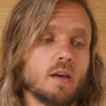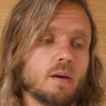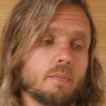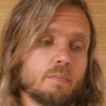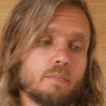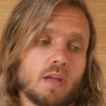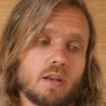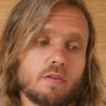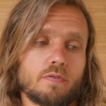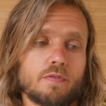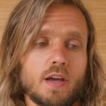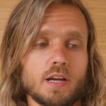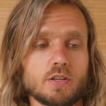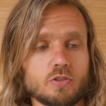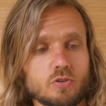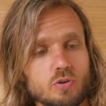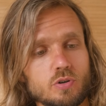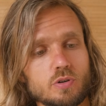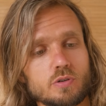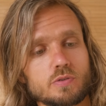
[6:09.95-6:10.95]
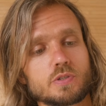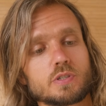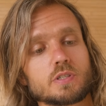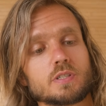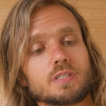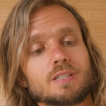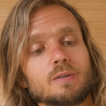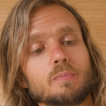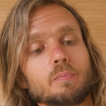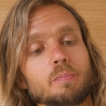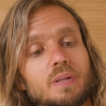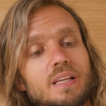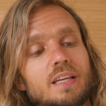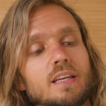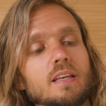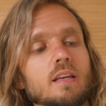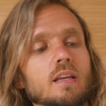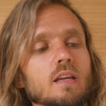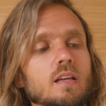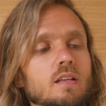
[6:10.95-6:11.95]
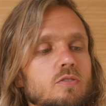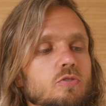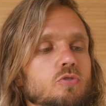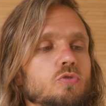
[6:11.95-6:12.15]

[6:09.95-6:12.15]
manufacturers simply need